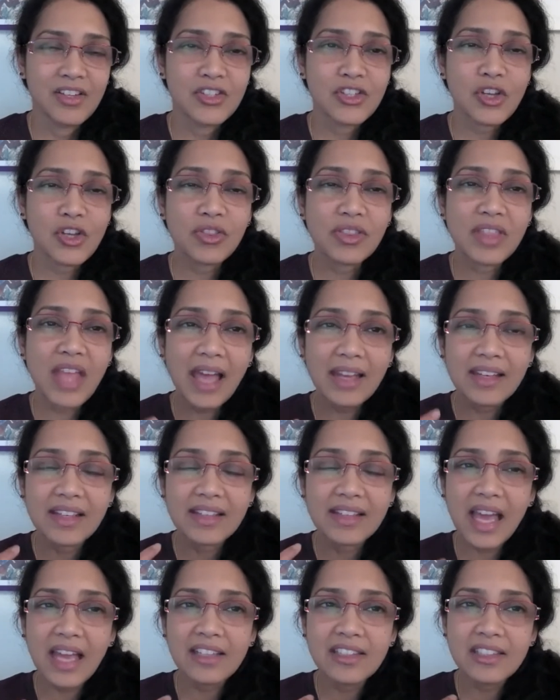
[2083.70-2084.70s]
So
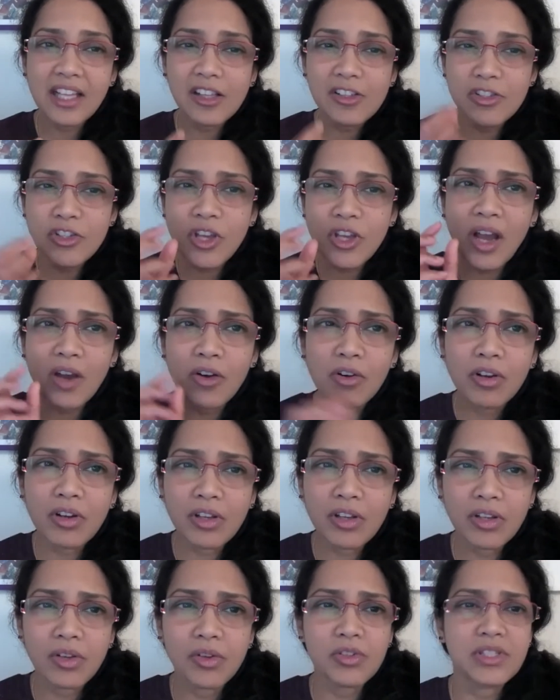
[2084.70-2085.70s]
that tells you how
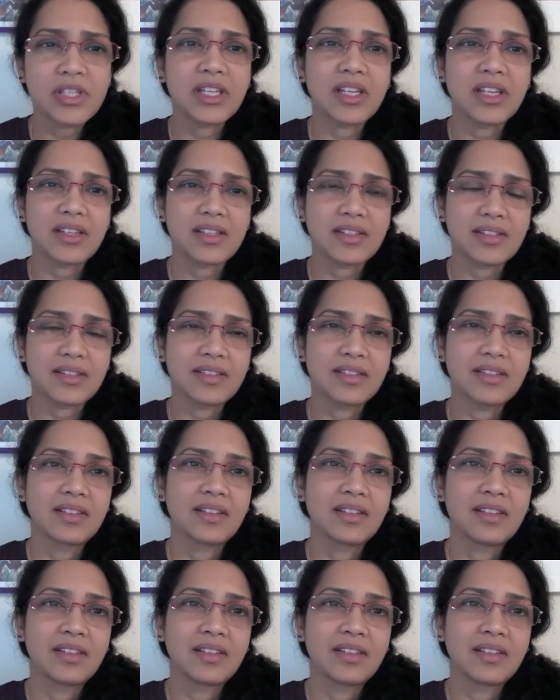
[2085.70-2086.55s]
close it is.